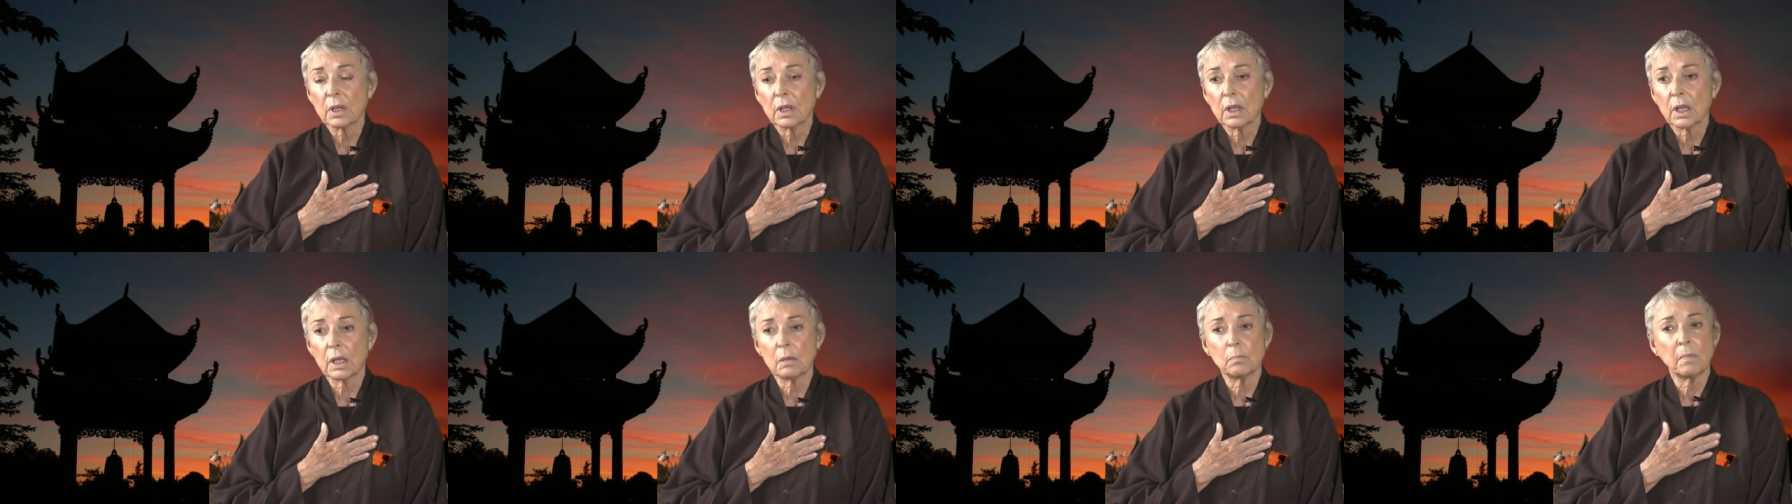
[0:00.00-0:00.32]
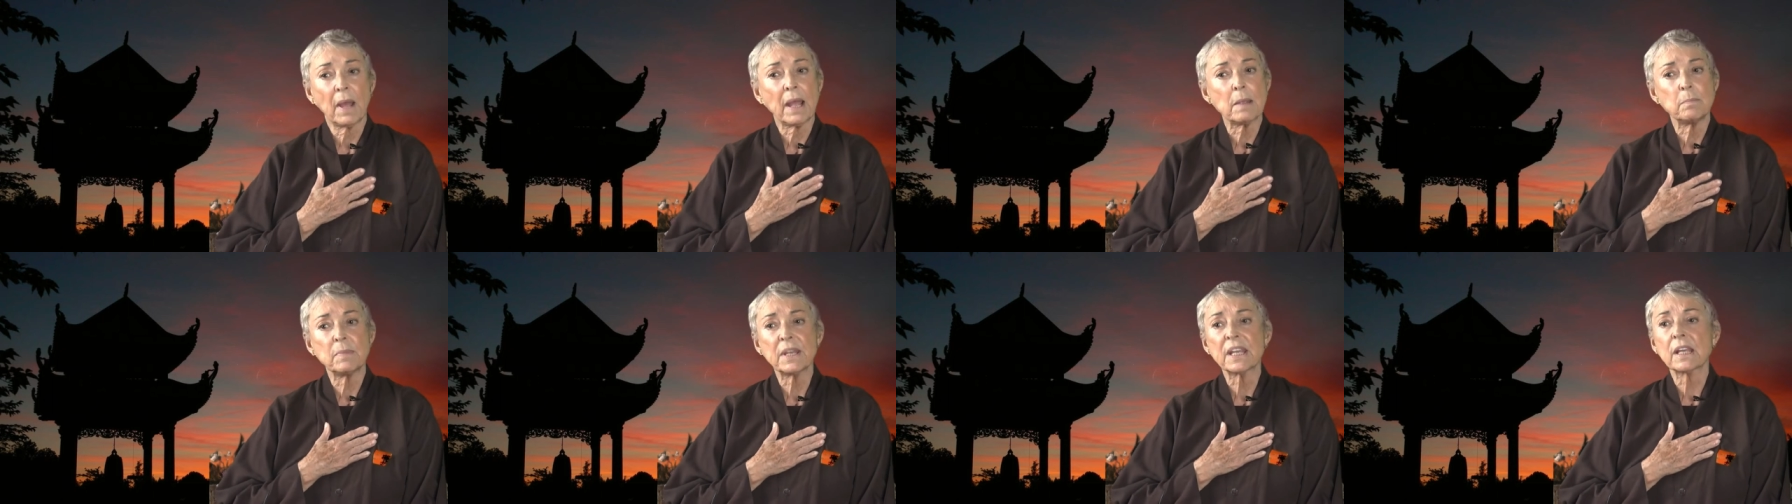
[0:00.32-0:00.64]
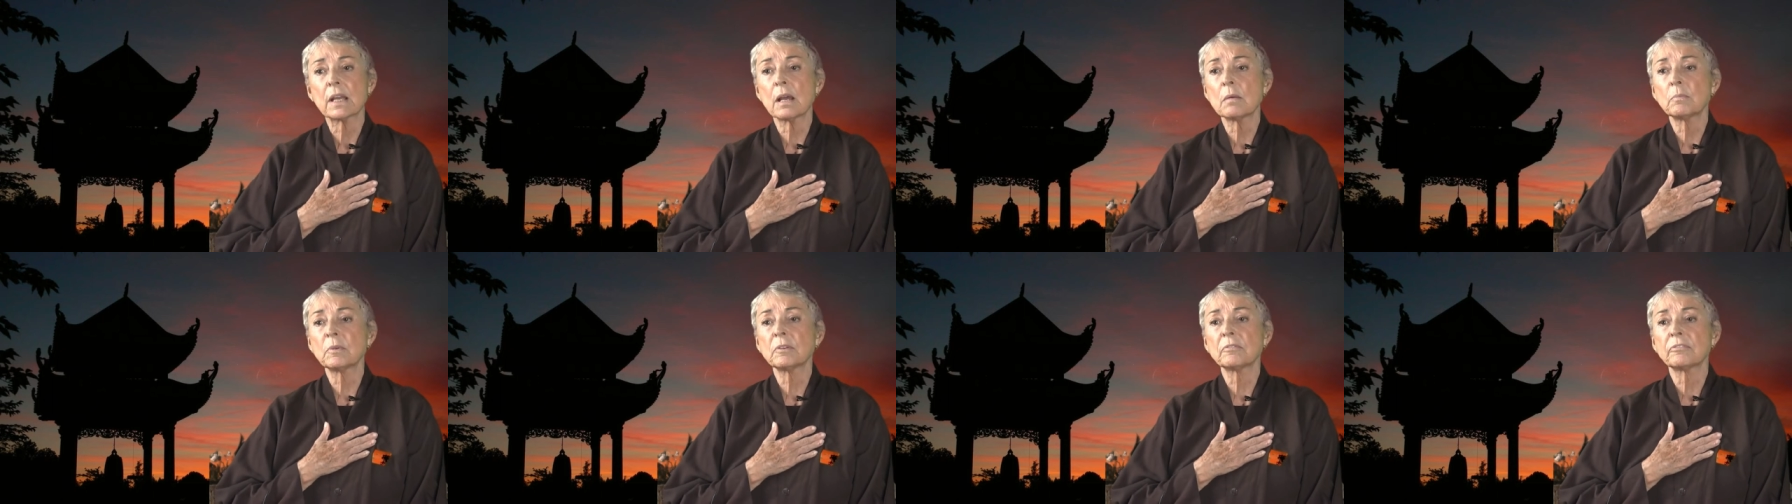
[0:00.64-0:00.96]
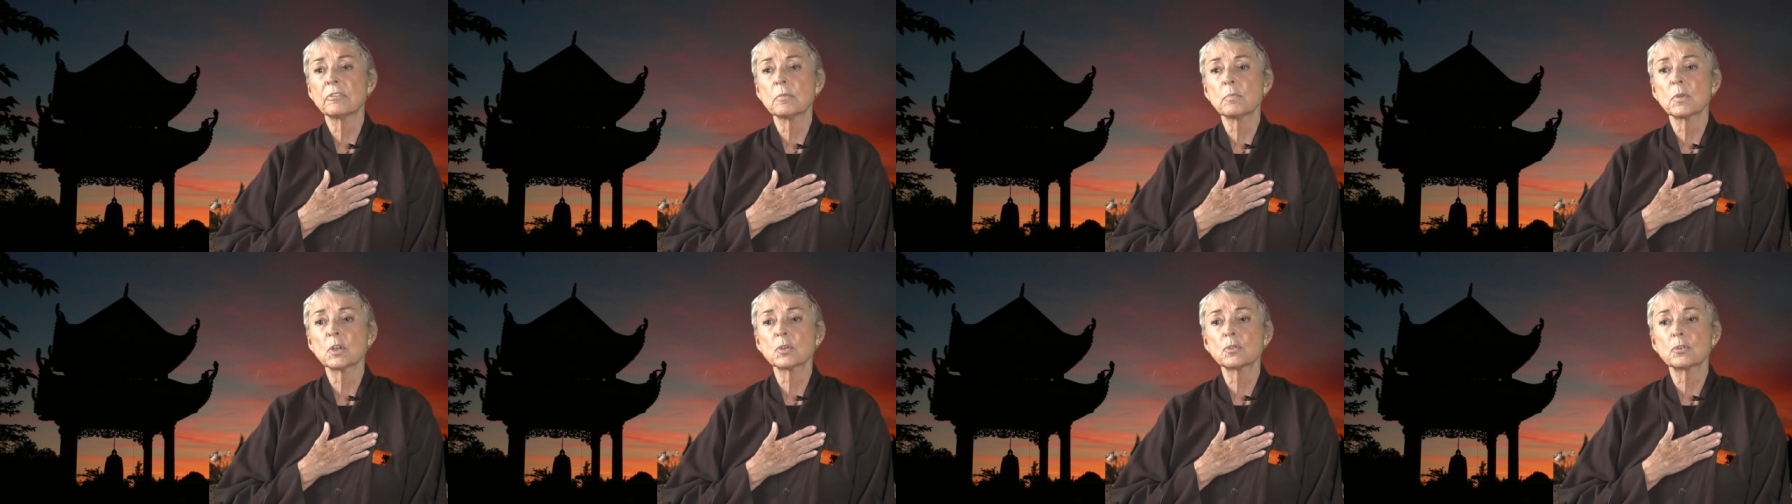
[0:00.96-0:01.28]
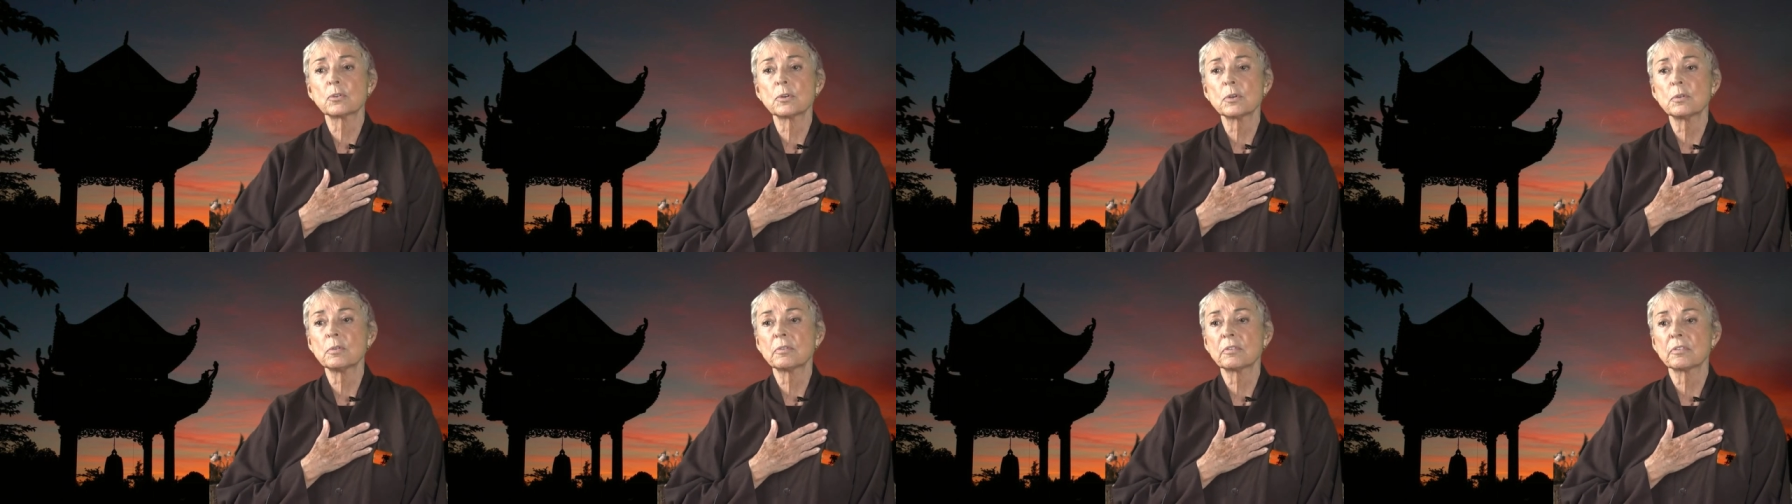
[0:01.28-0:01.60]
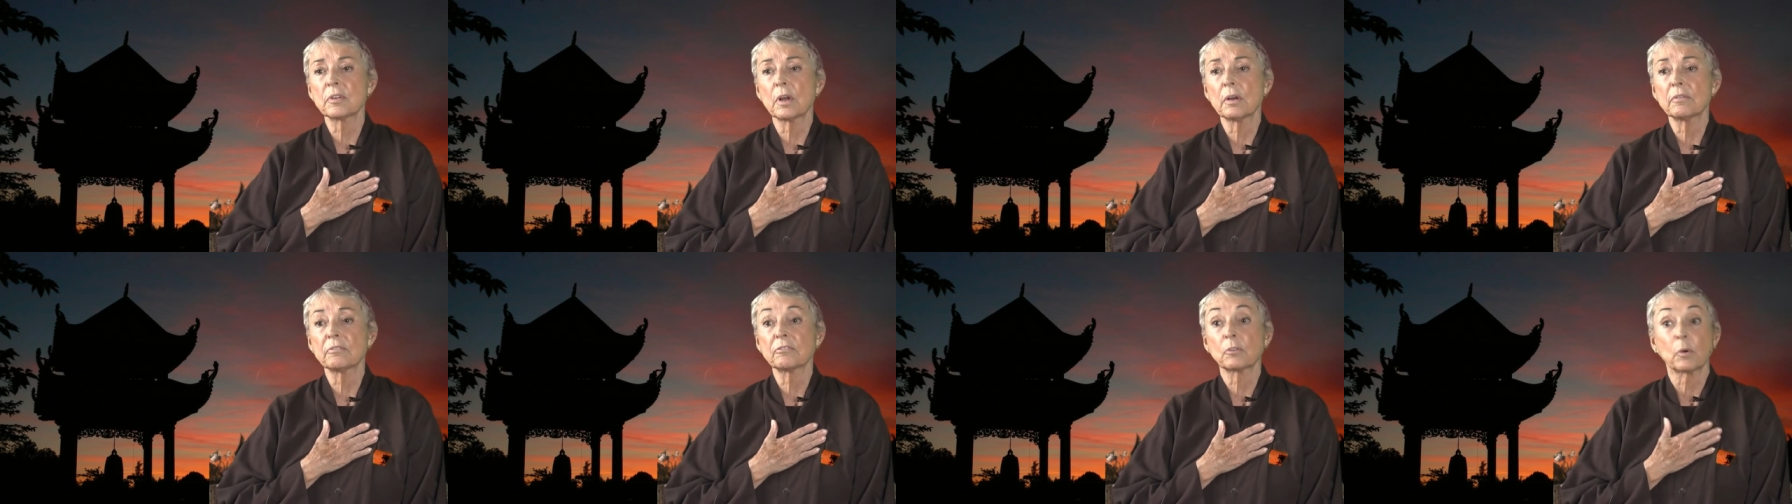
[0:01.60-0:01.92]
It might be coming from the truth
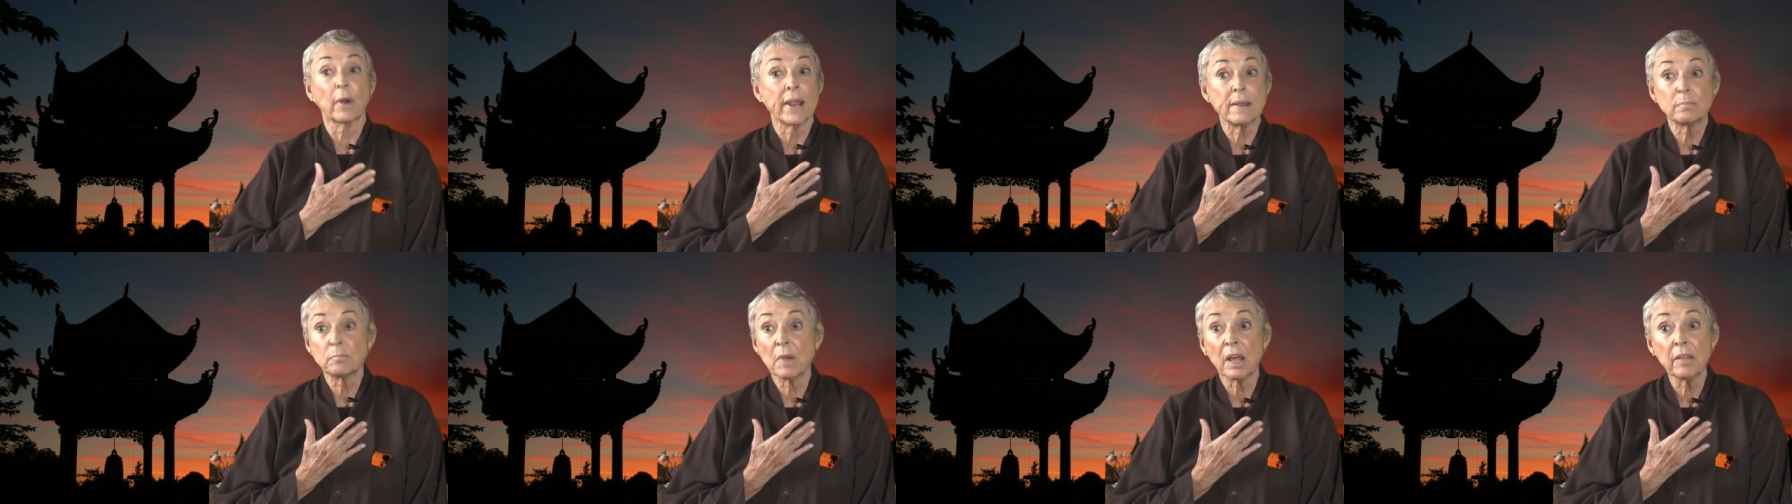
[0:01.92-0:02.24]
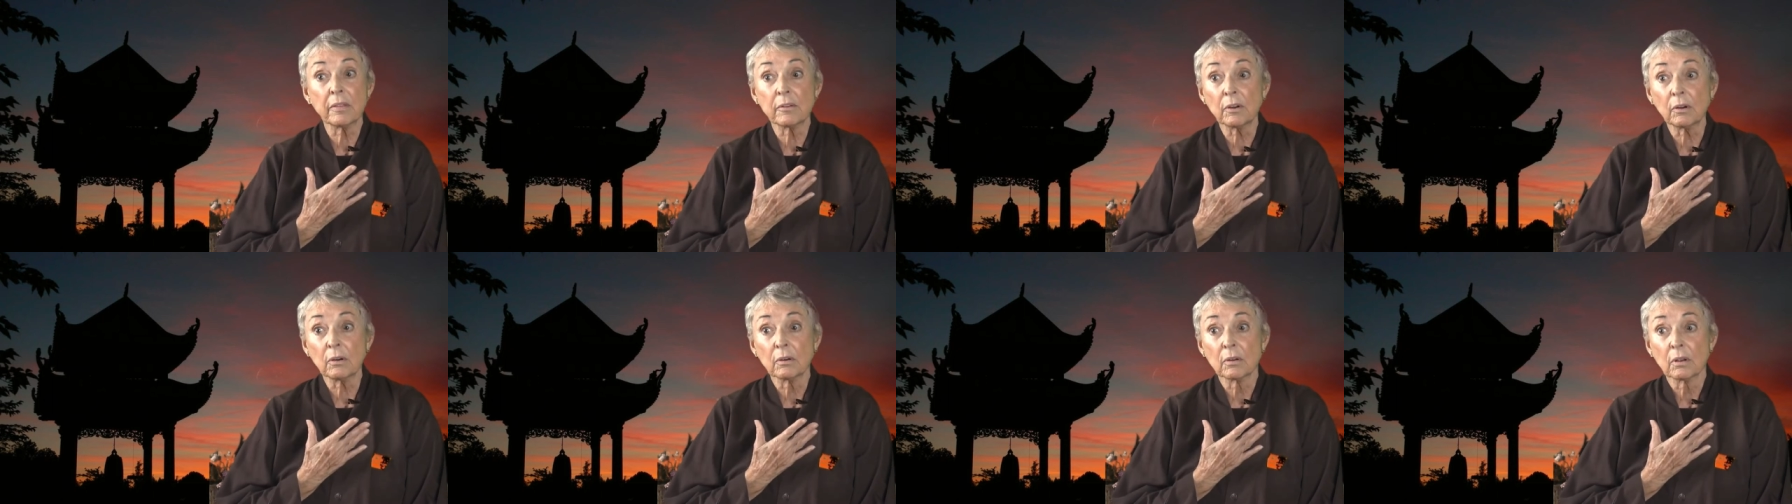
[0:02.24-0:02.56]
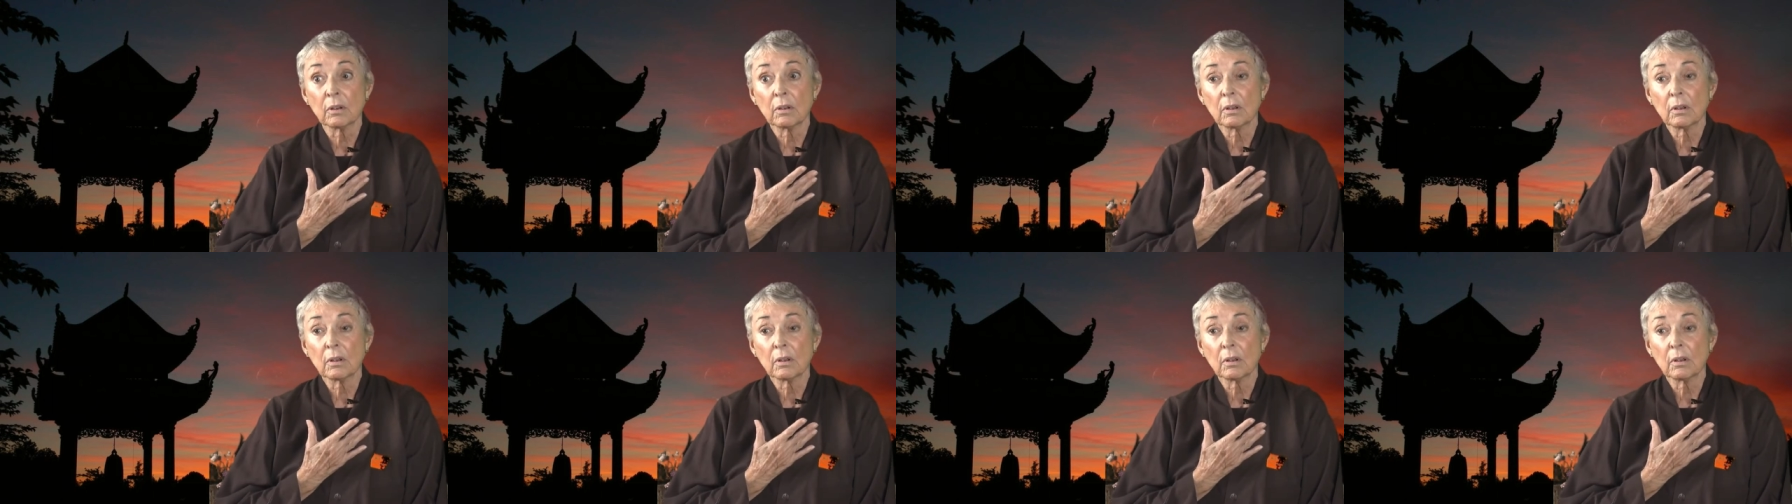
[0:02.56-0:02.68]
of grandmother,